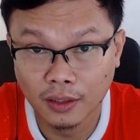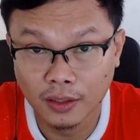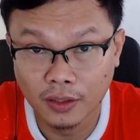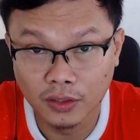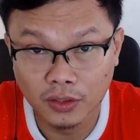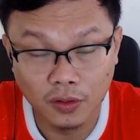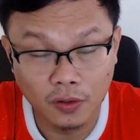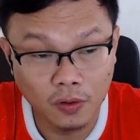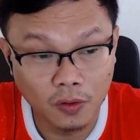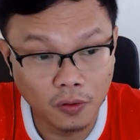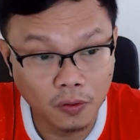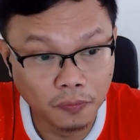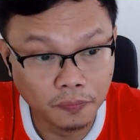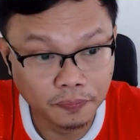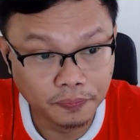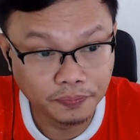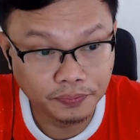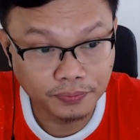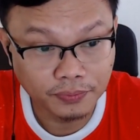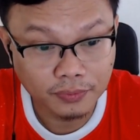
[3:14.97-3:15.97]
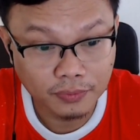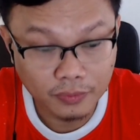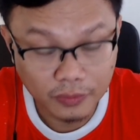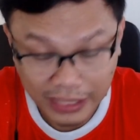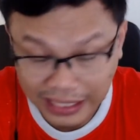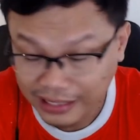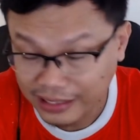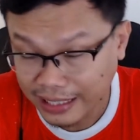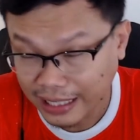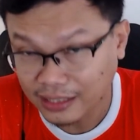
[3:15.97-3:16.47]
So
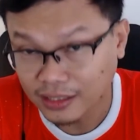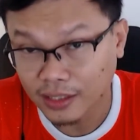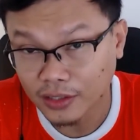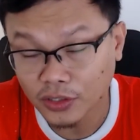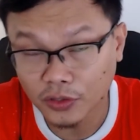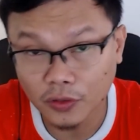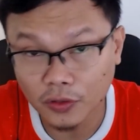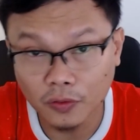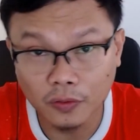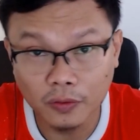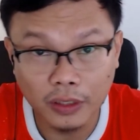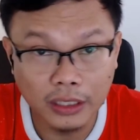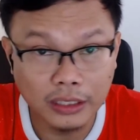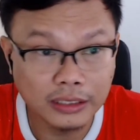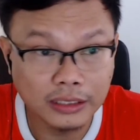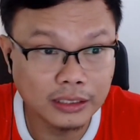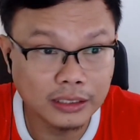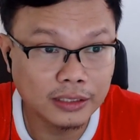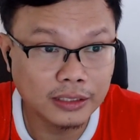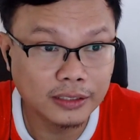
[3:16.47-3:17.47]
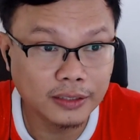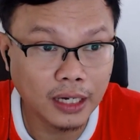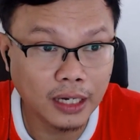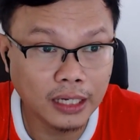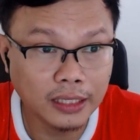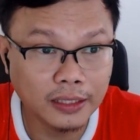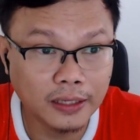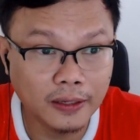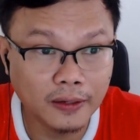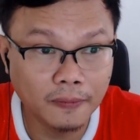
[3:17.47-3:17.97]
then yes, it's true. It's
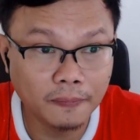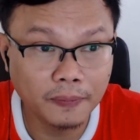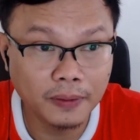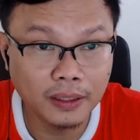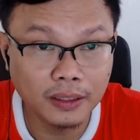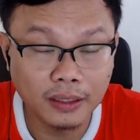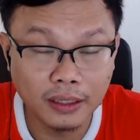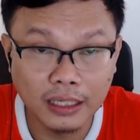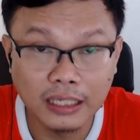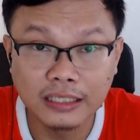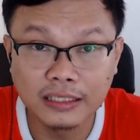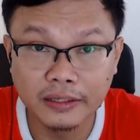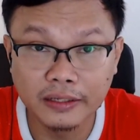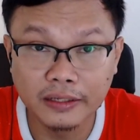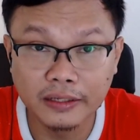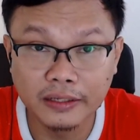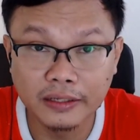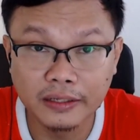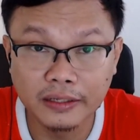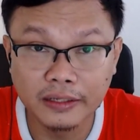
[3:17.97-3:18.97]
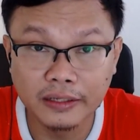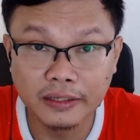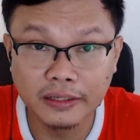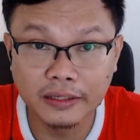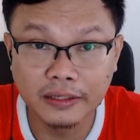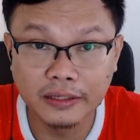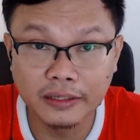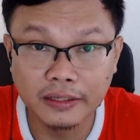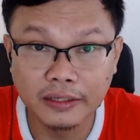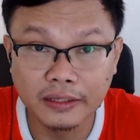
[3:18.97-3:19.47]
not gonna be an easy fight,
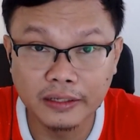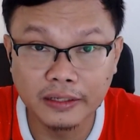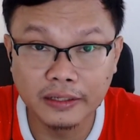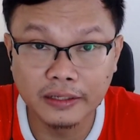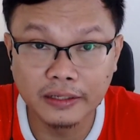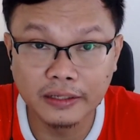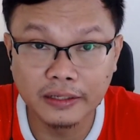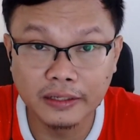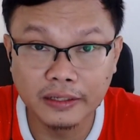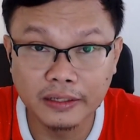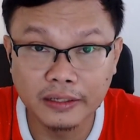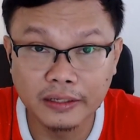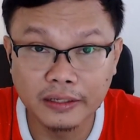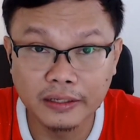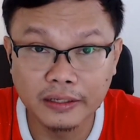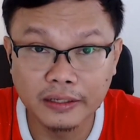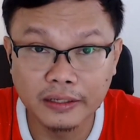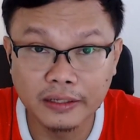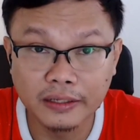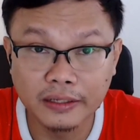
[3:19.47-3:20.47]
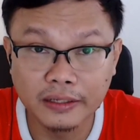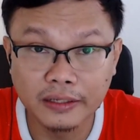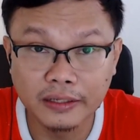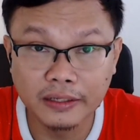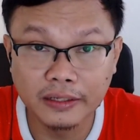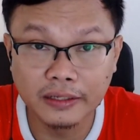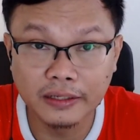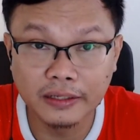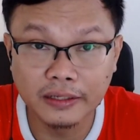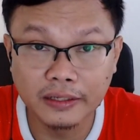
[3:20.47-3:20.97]
no? But
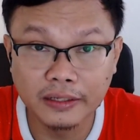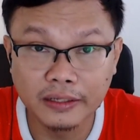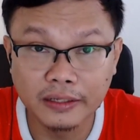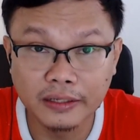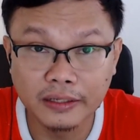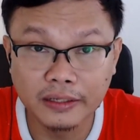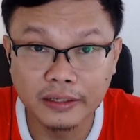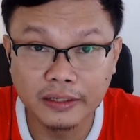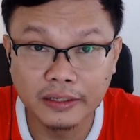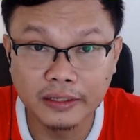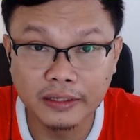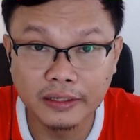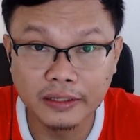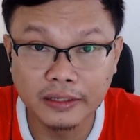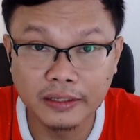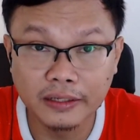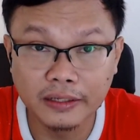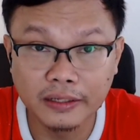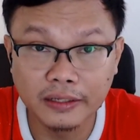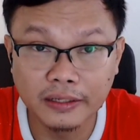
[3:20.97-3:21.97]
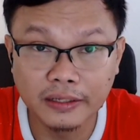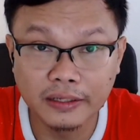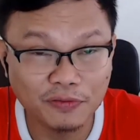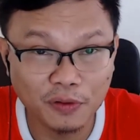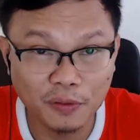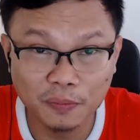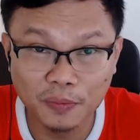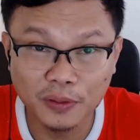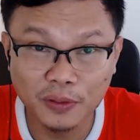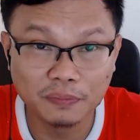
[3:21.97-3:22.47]
it's not gonna be an easy fight
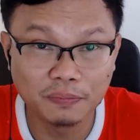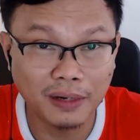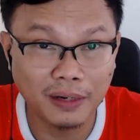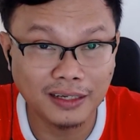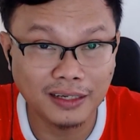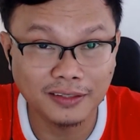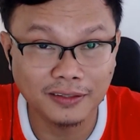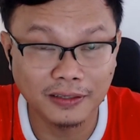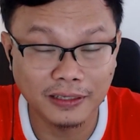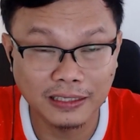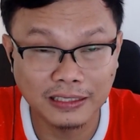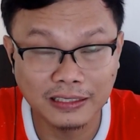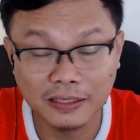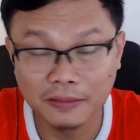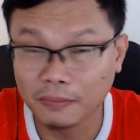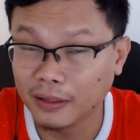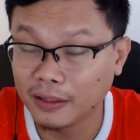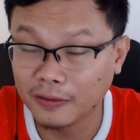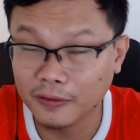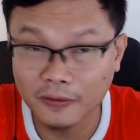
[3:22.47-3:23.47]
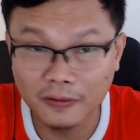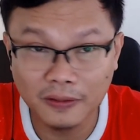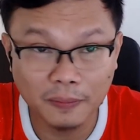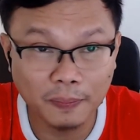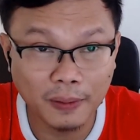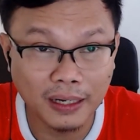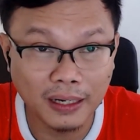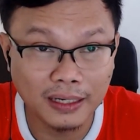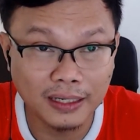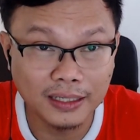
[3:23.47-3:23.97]
for both boxers. Kasi Marlon
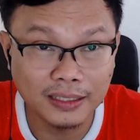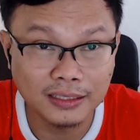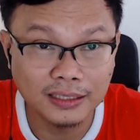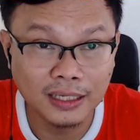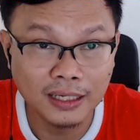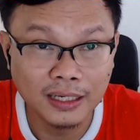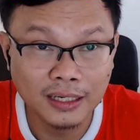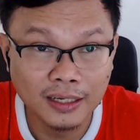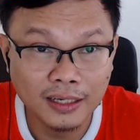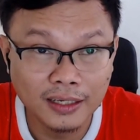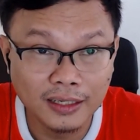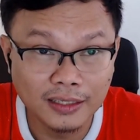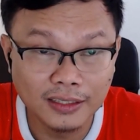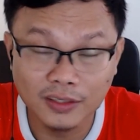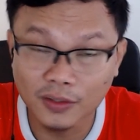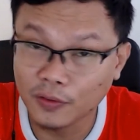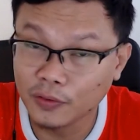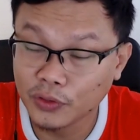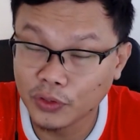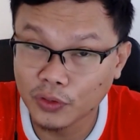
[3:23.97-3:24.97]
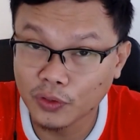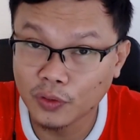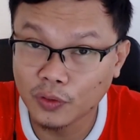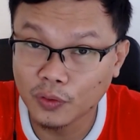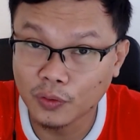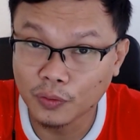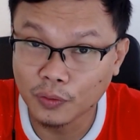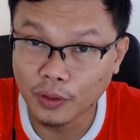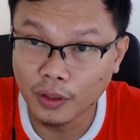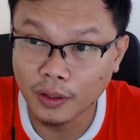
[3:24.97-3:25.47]
Tapales is
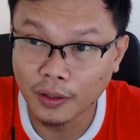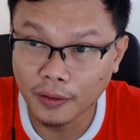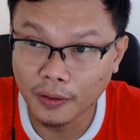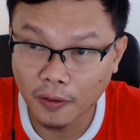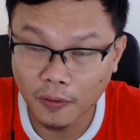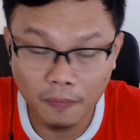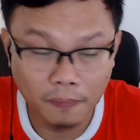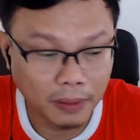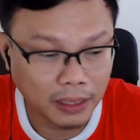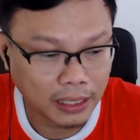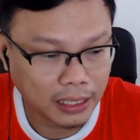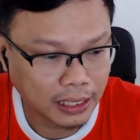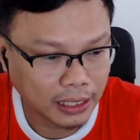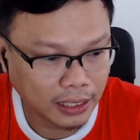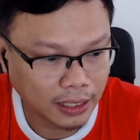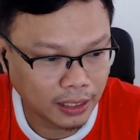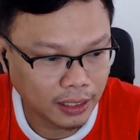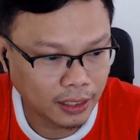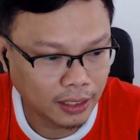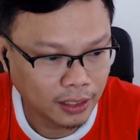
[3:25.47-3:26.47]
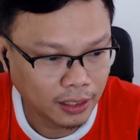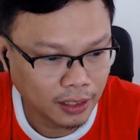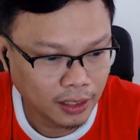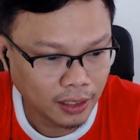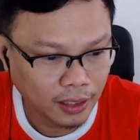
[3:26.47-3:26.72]
also kumbaga